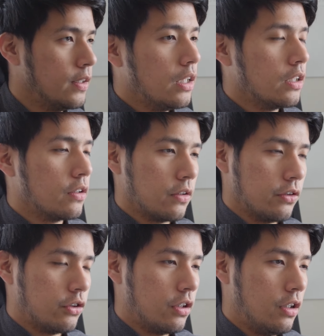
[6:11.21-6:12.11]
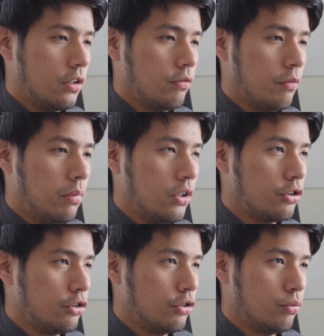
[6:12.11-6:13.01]
And another shot of a
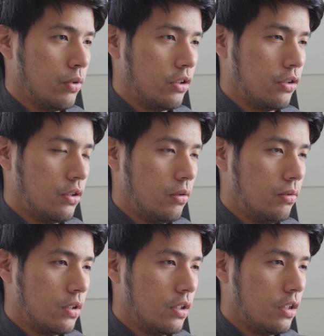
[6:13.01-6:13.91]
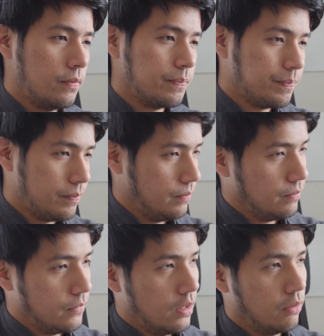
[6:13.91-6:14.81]
bush with snows on it,
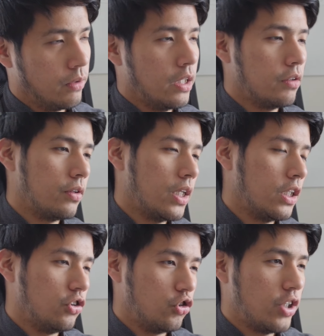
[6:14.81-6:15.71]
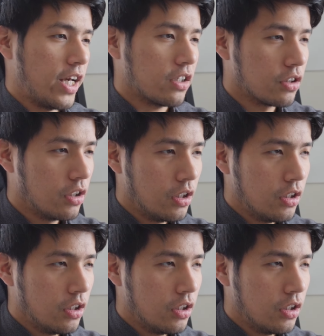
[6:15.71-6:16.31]
and right after that is text.